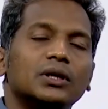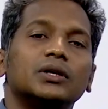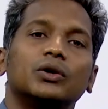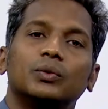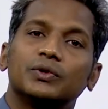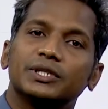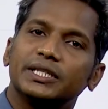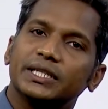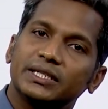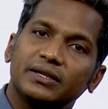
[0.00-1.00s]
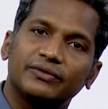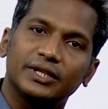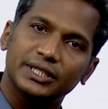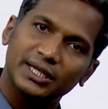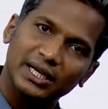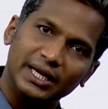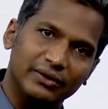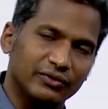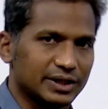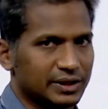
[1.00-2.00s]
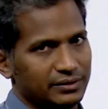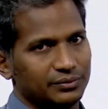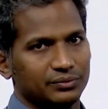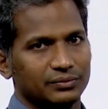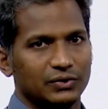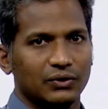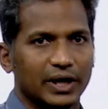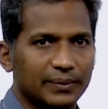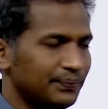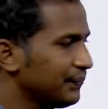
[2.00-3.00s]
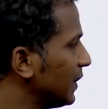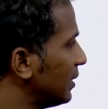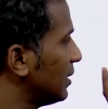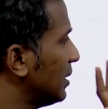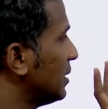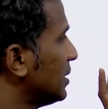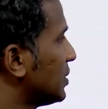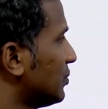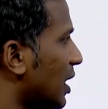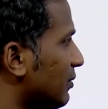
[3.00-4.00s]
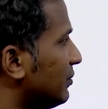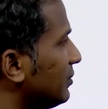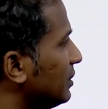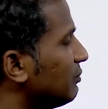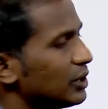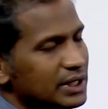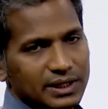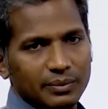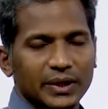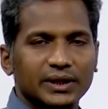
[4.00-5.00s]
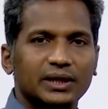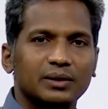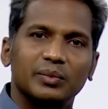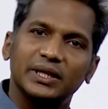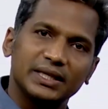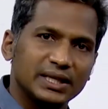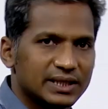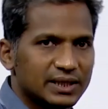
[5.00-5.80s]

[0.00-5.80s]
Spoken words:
a homogeneous differential equation, okay. So now what is the method? Method is